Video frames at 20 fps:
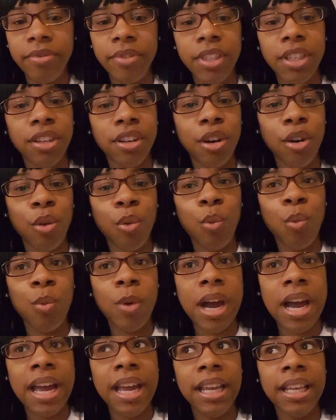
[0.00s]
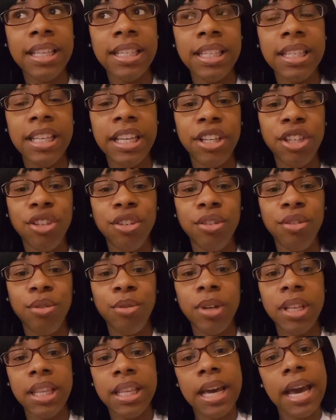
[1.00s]
Why is it that you're
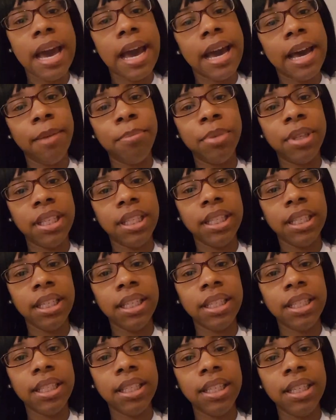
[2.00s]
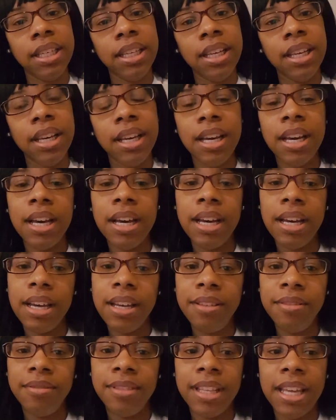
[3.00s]
doing the opposite
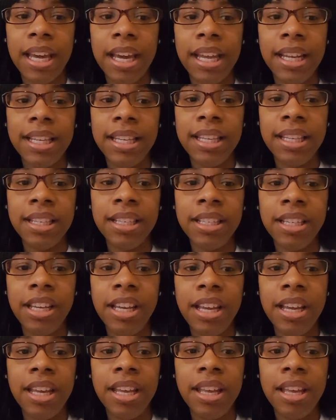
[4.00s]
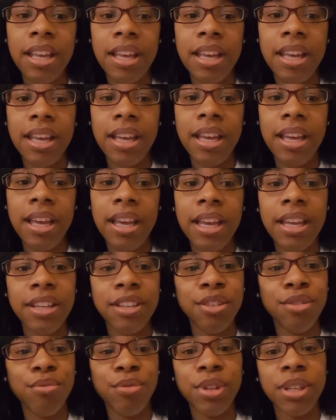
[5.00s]
of that? And
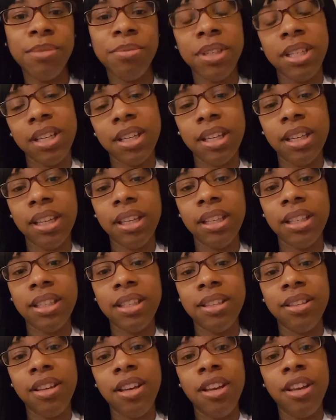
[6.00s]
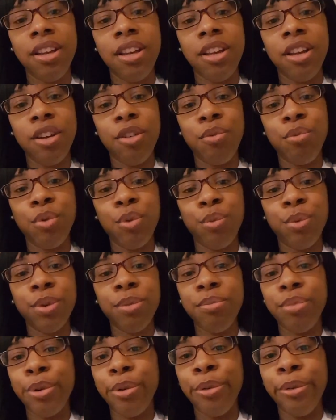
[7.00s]
it's really because when we're
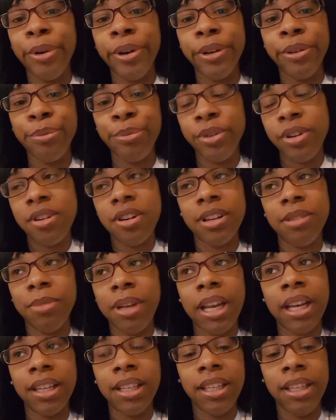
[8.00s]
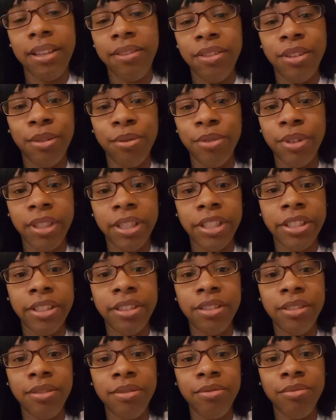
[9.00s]
born, we're automatically given a
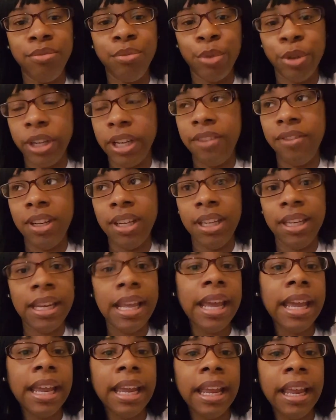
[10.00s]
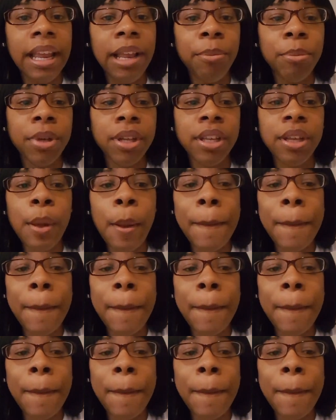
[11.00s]
religion. We're given a name.